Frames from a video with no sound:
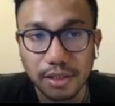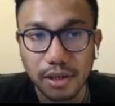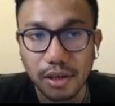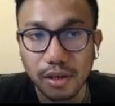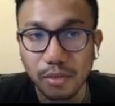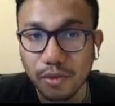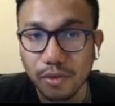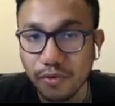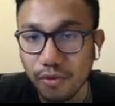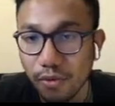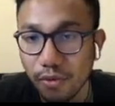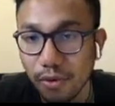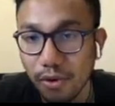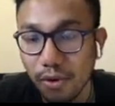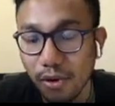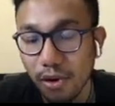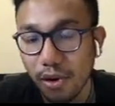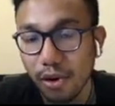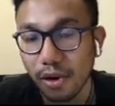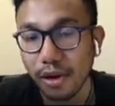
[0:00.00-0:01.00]
before,
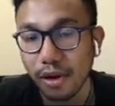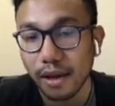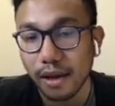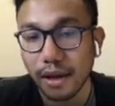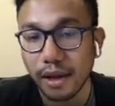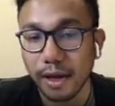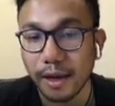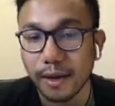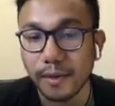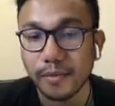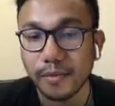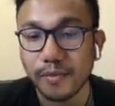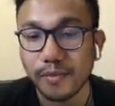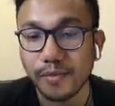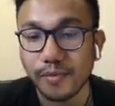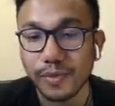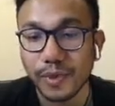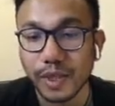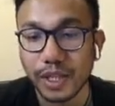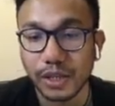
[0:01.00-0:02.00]

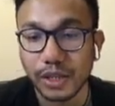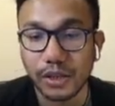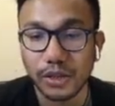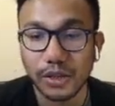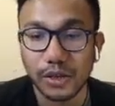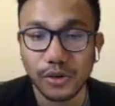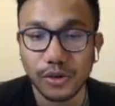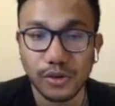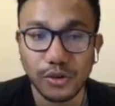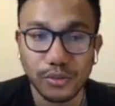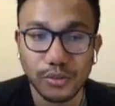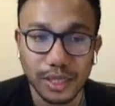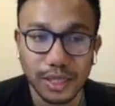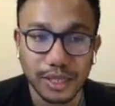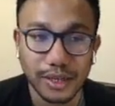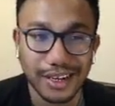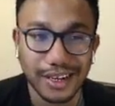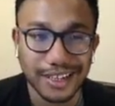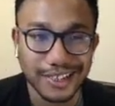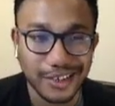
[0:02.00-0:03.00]

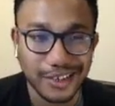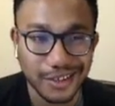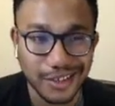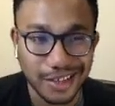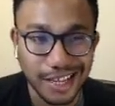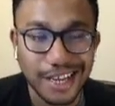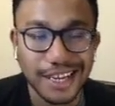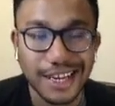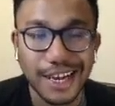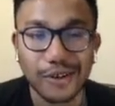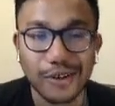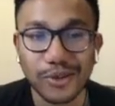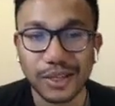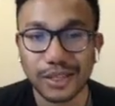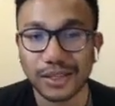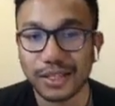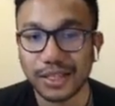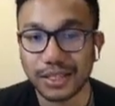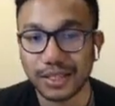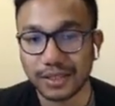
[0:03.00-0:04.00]
they're laid out in
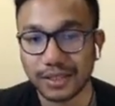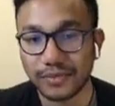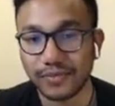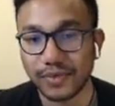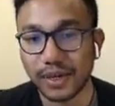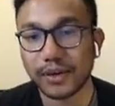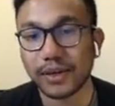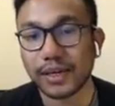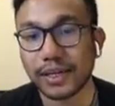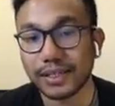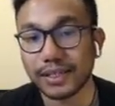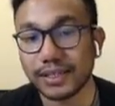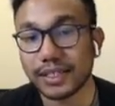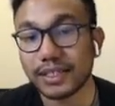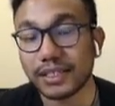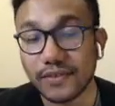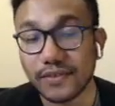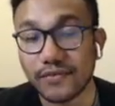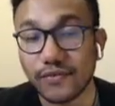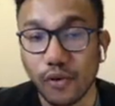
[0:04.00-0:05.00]
this very
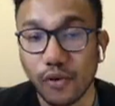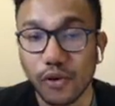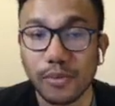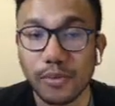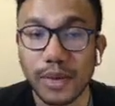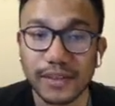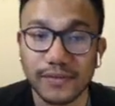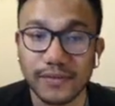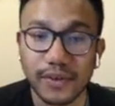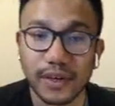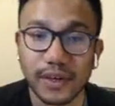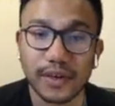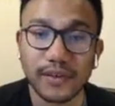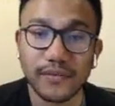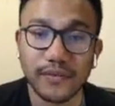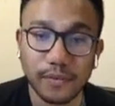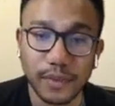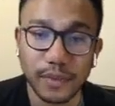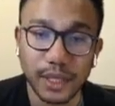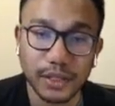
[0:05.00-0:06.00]
consistent format, very
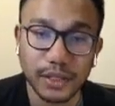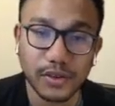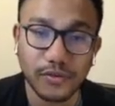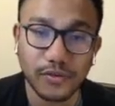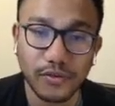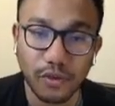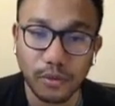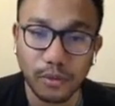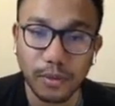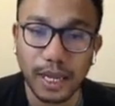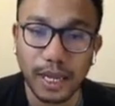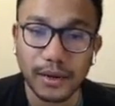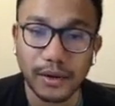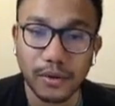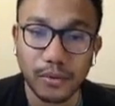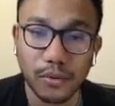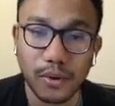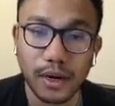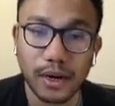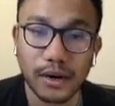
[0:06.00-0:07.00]
familiar format,
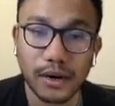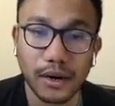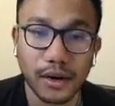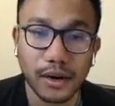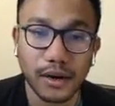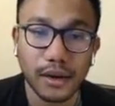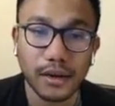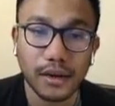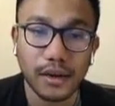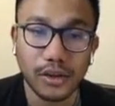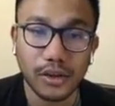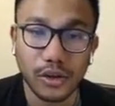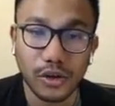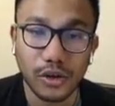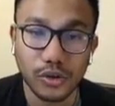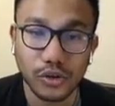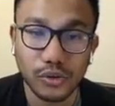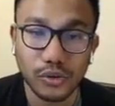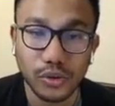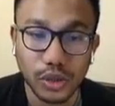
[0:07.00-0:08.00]
where
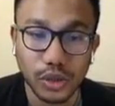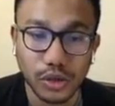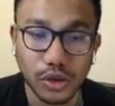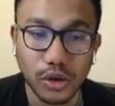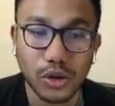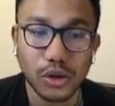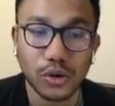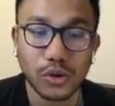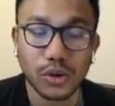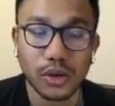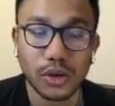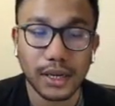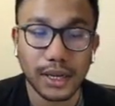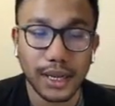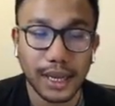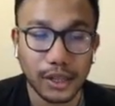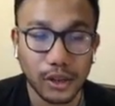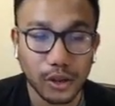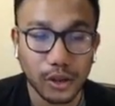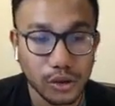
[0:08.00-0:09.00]
you could go
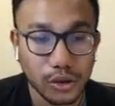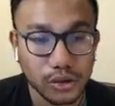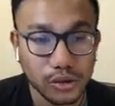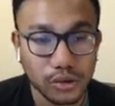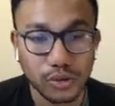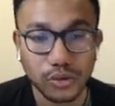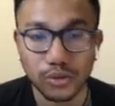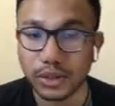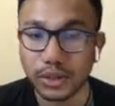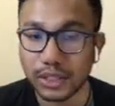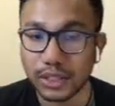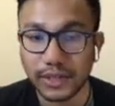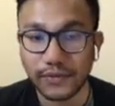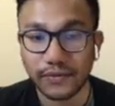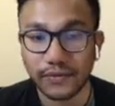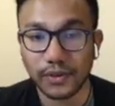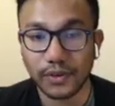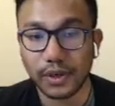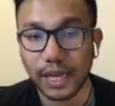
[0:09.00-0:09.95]
and look through the different